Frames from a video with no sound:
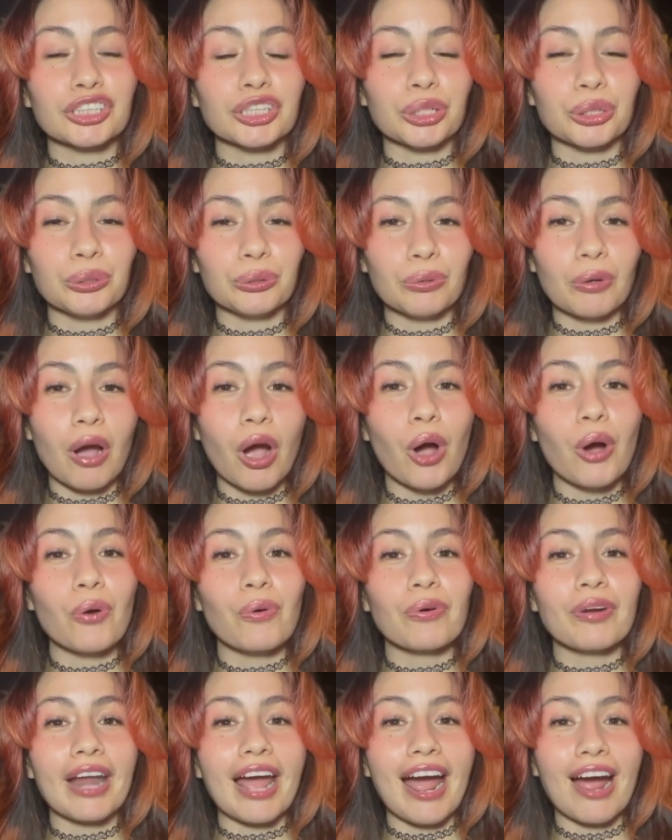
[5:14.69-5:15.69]
to
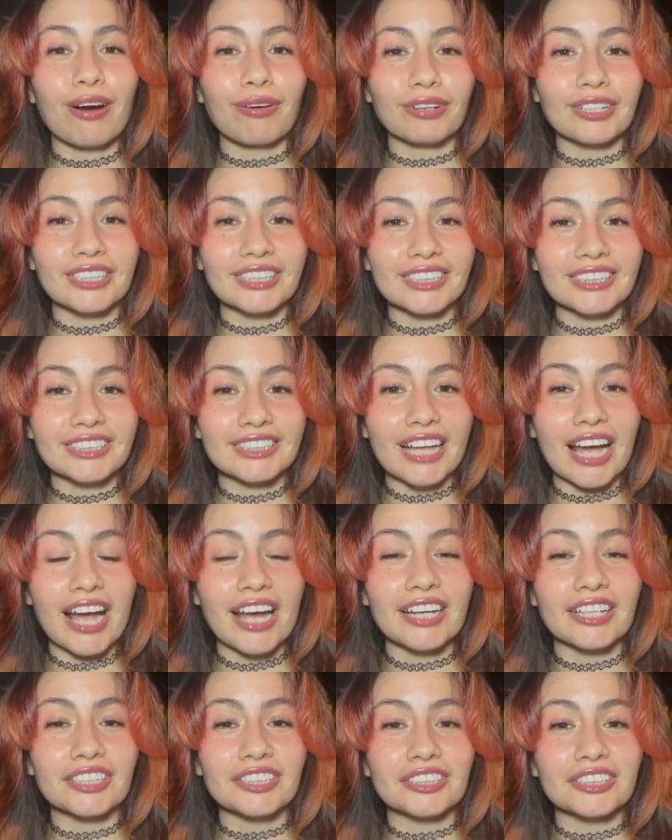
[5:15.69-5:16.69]
own our
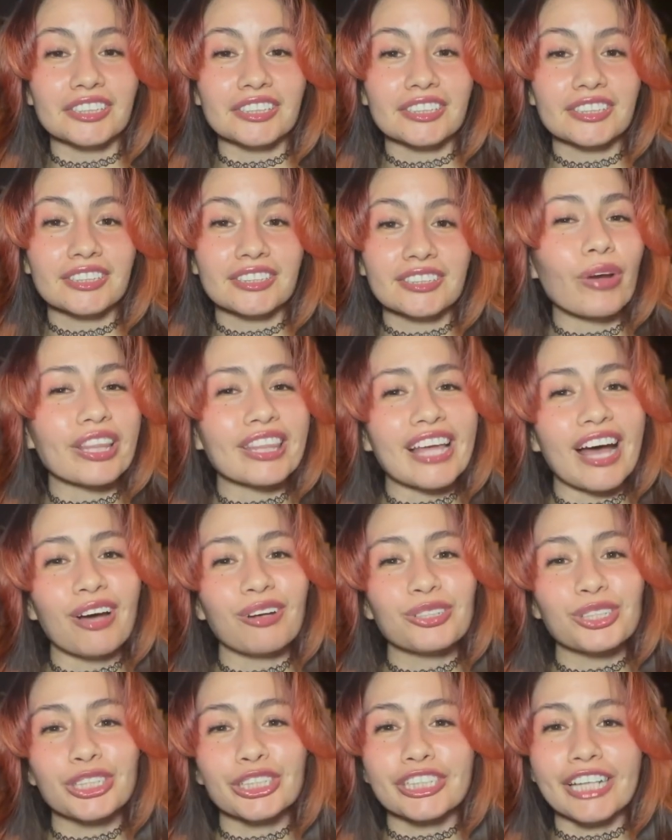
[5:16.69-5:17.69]
desires
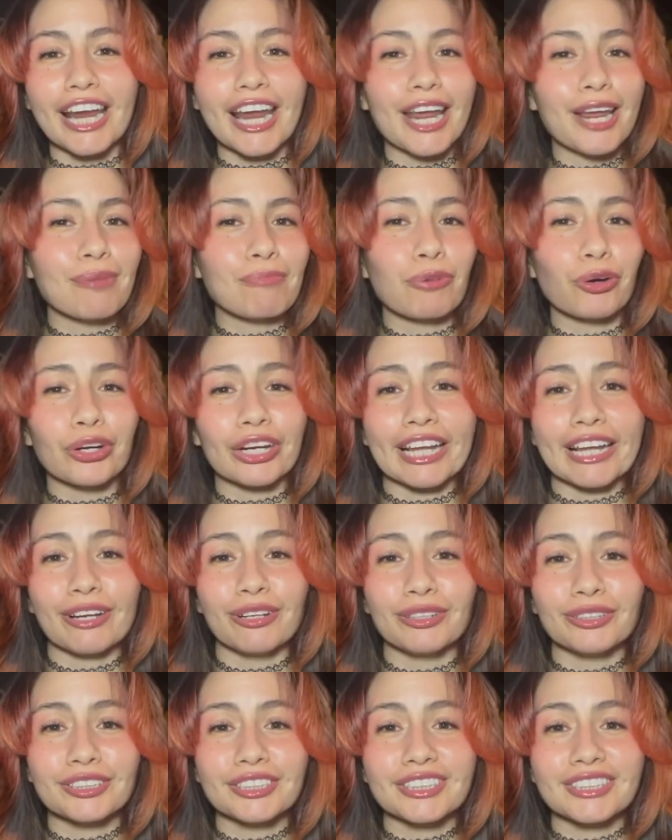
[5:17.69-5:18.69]
without shame or
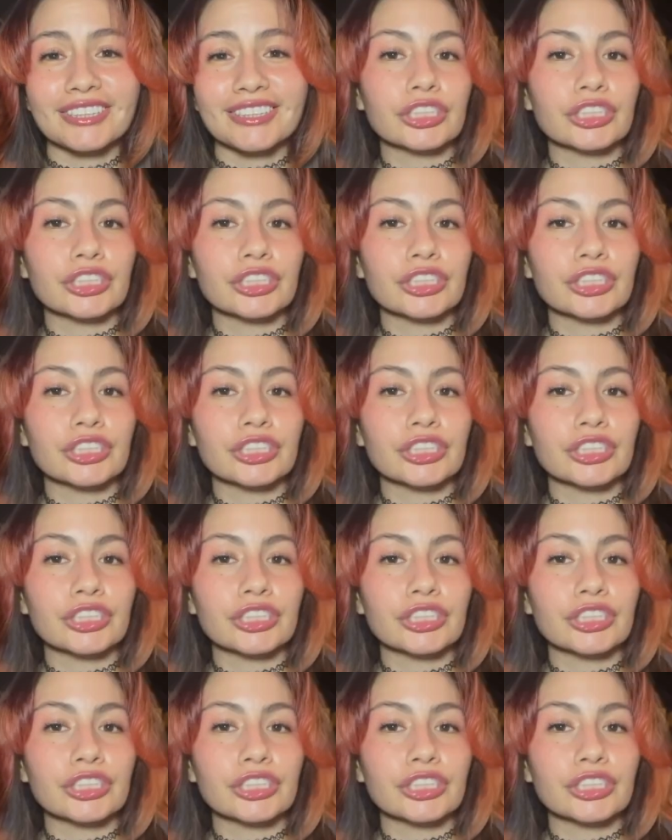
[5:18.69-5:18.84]
guilt.